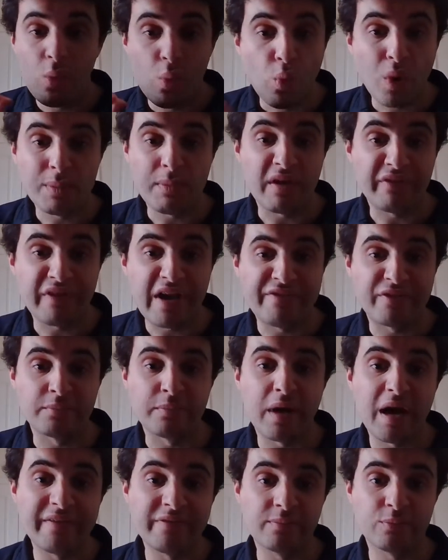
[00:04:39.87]
One of my favorite
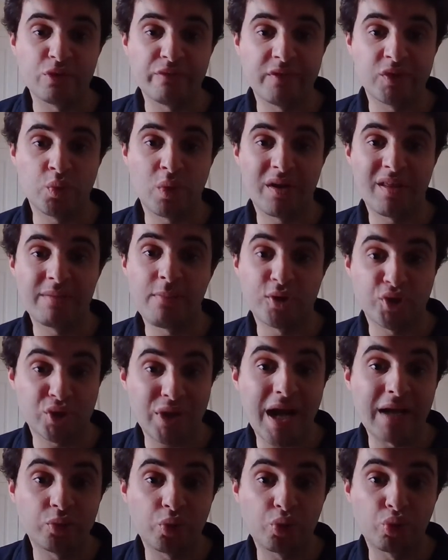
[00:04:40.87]
Marvel movies. One of the most
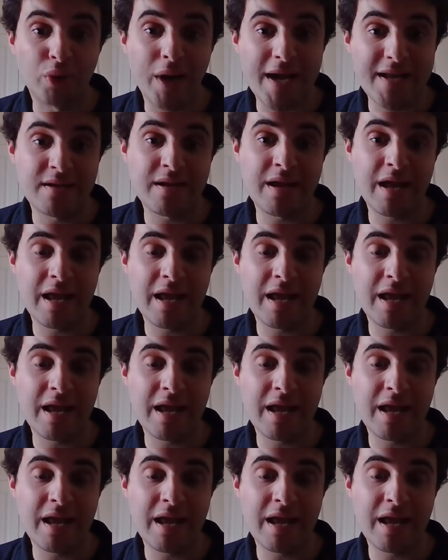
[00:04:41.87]
underrated,